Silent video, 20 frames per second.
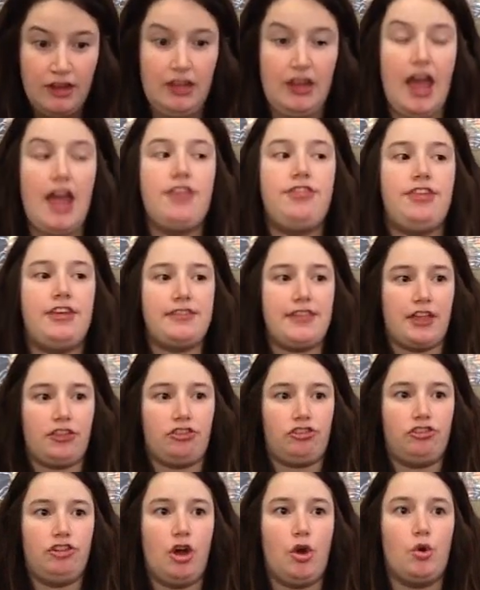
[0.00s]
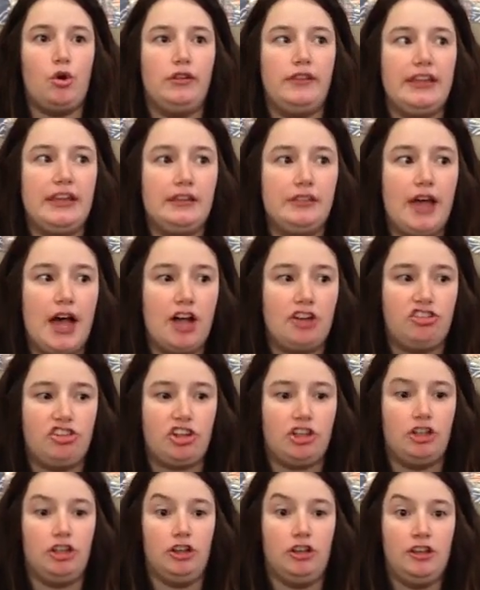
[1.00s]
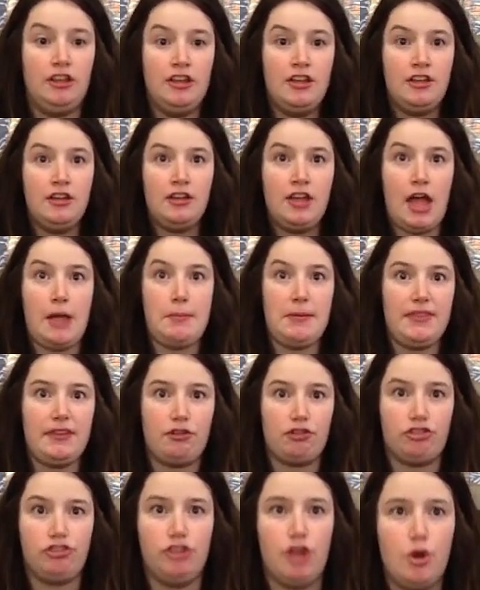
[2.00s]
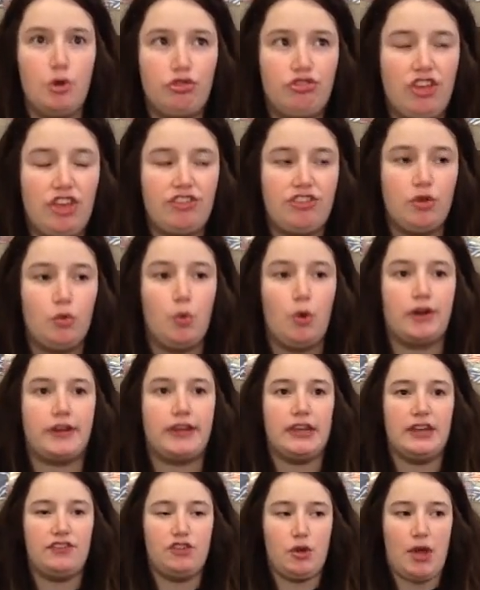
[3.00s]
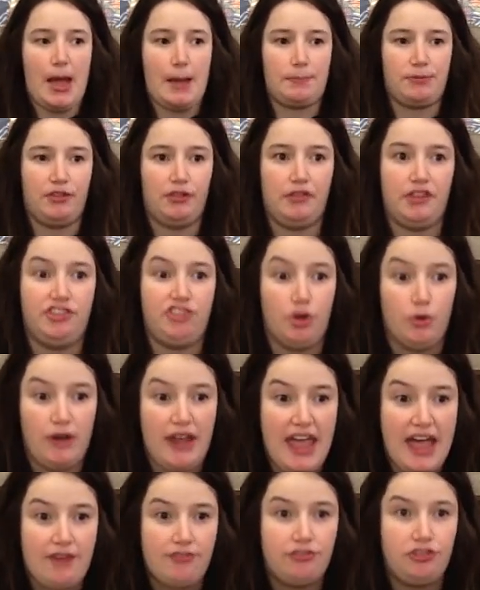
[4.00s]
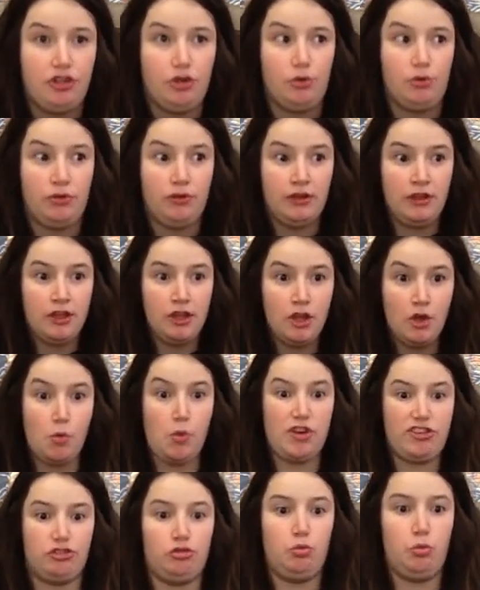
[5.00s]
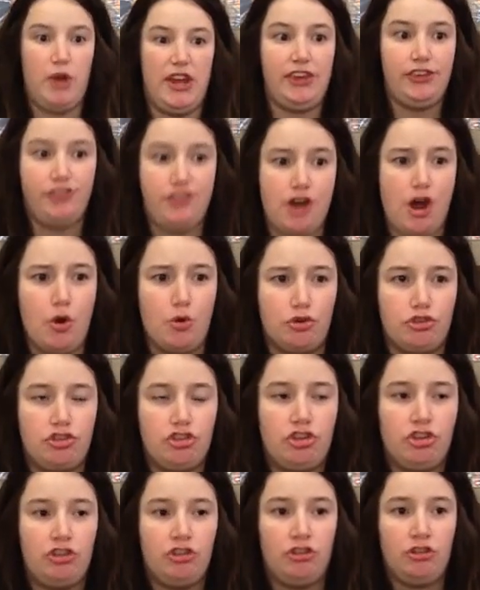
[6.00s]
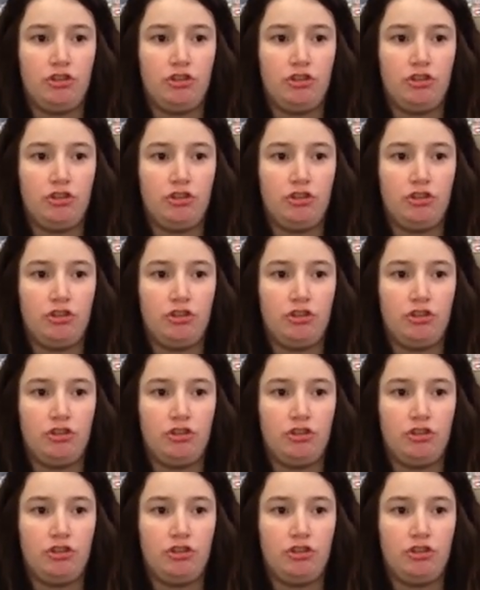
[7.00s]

And I think that's totally logical. I mean, there's no sense in working if you absolutely don't have to, which we don't.